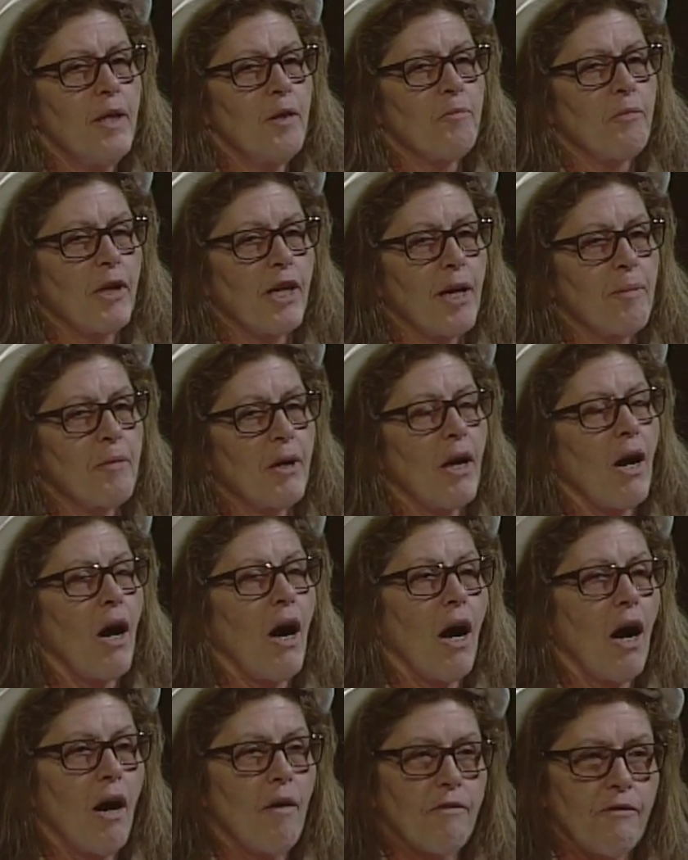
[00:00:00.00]
But I'm
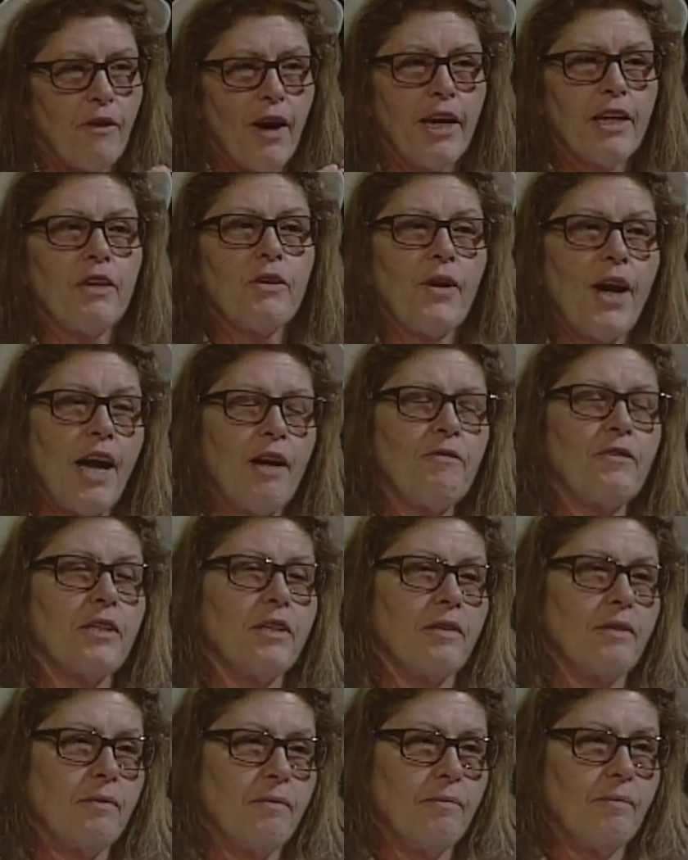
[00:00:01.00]
a fine-crafted
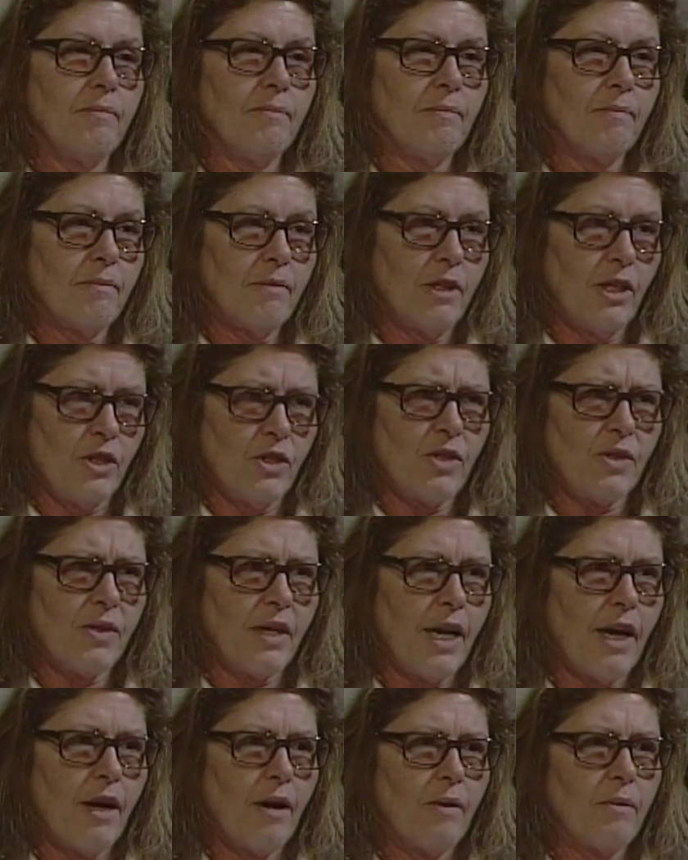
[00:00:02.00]
teacher
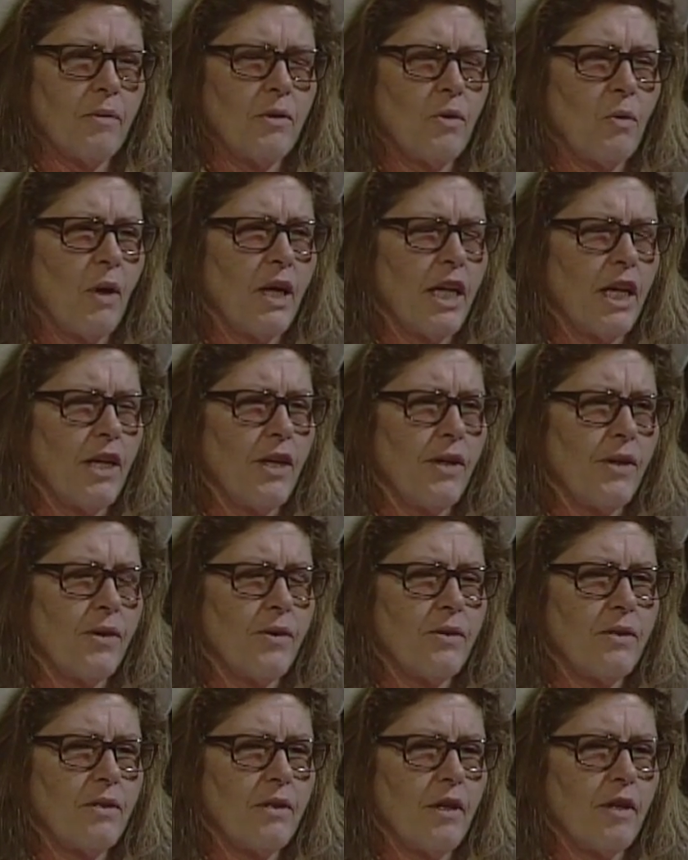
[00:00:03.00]
now, 20
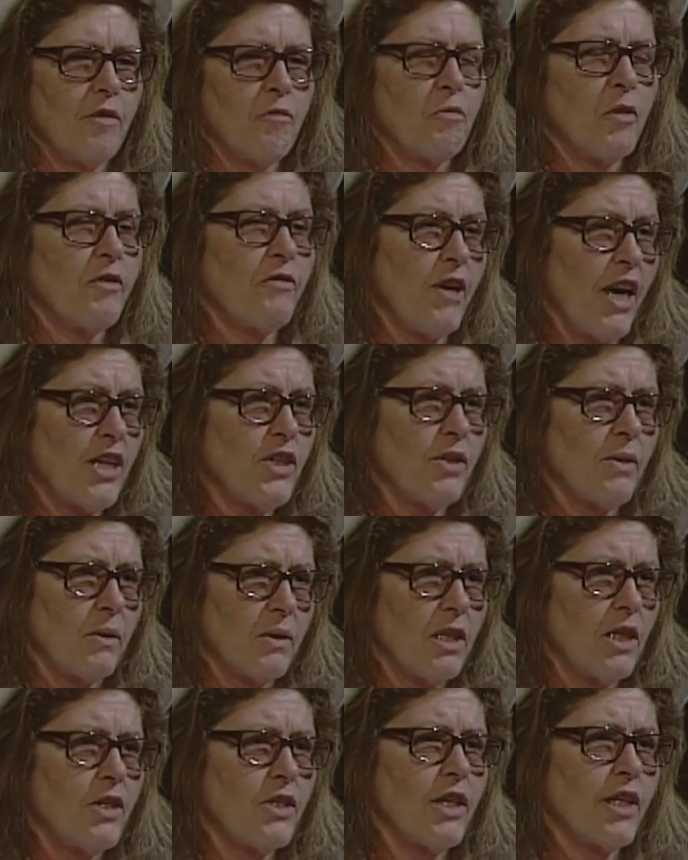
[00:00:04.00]
years of professional
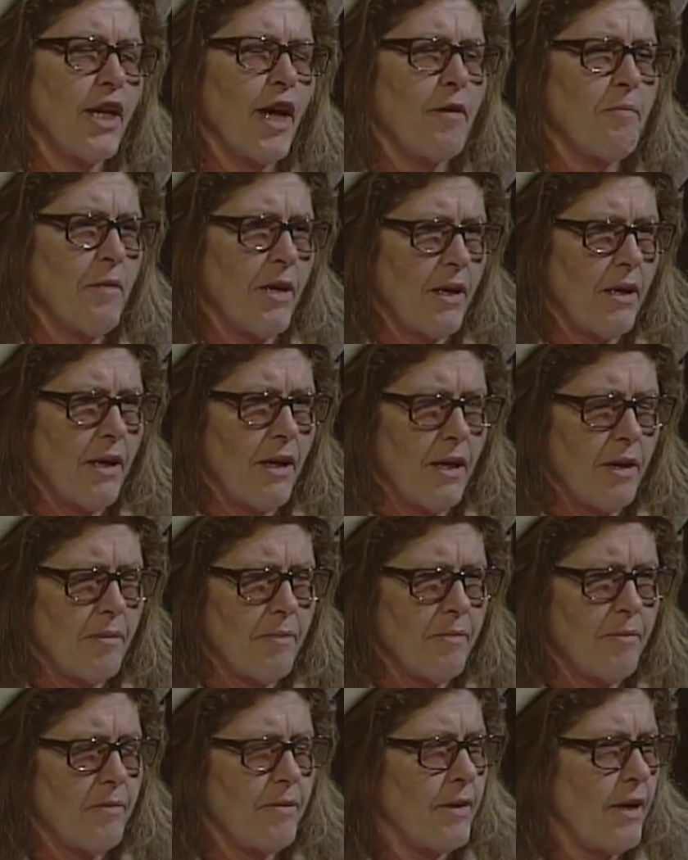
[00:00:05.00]
teaching
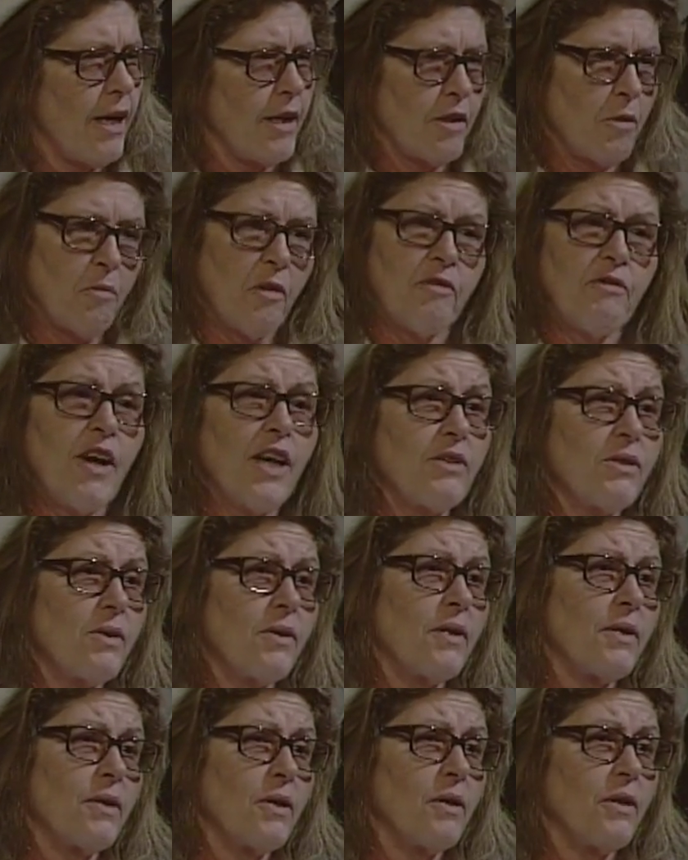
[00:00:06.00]
as a professor
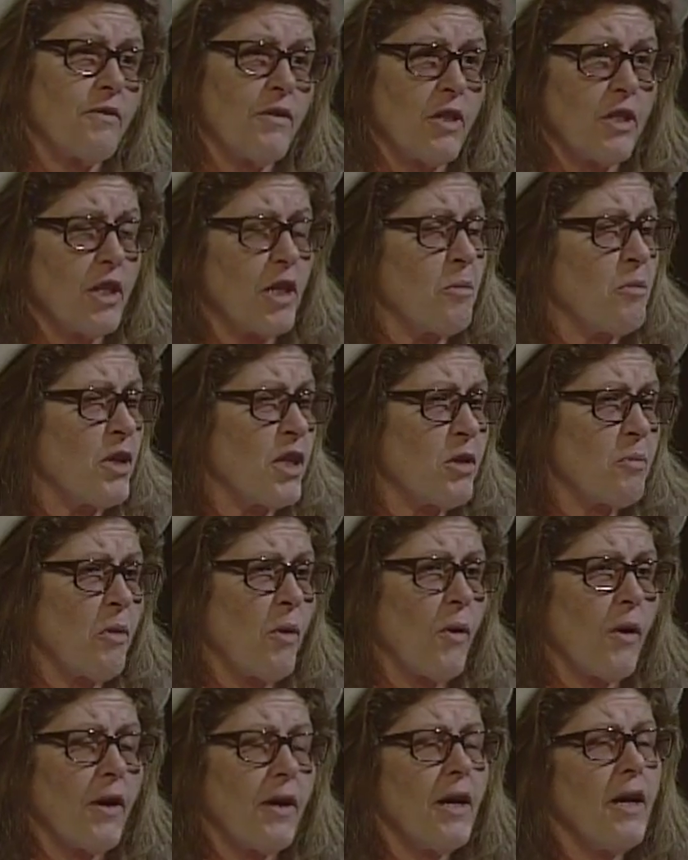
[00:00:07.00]
at the University of
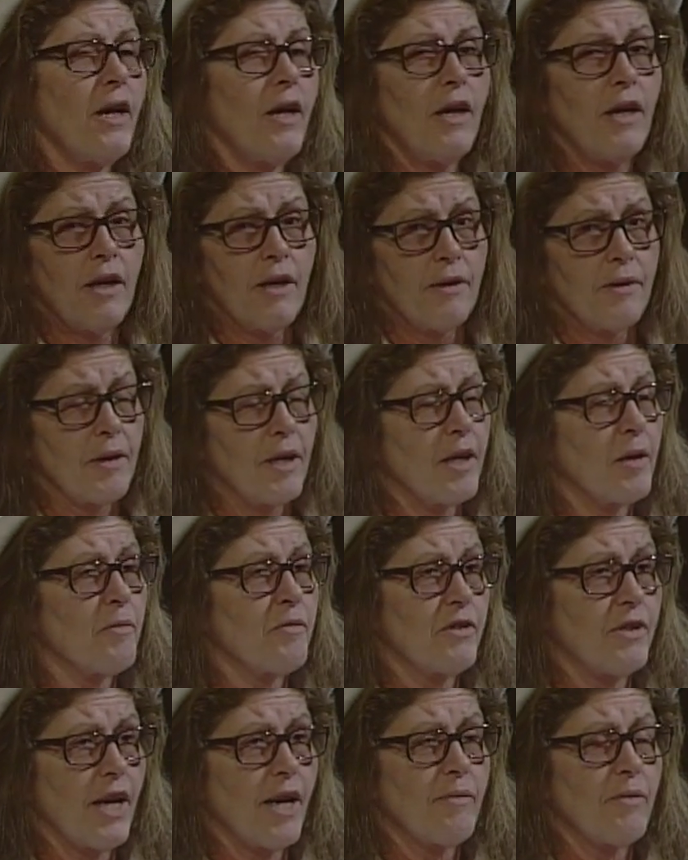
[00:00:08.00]
Bridgeport and in
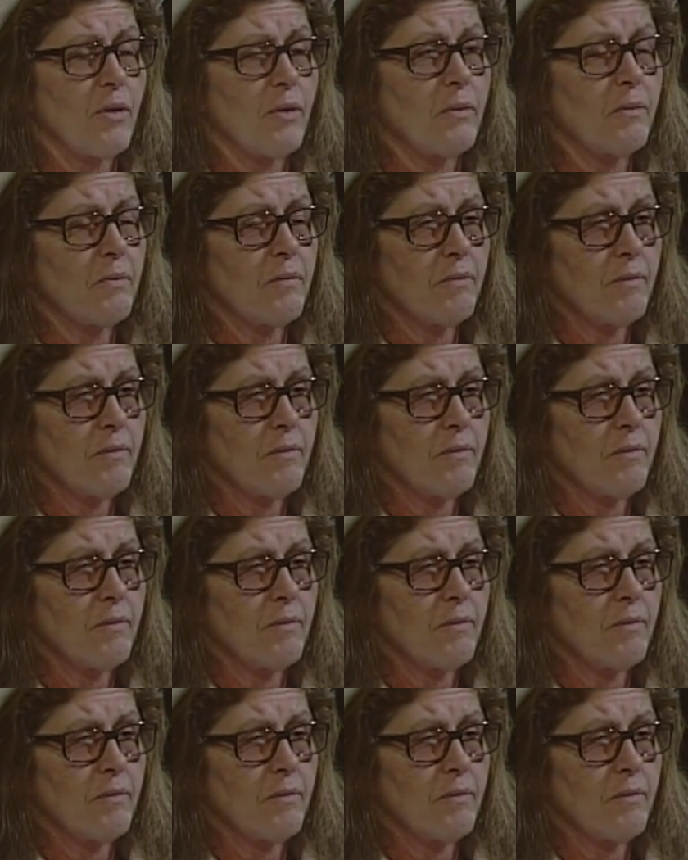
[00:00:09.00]
several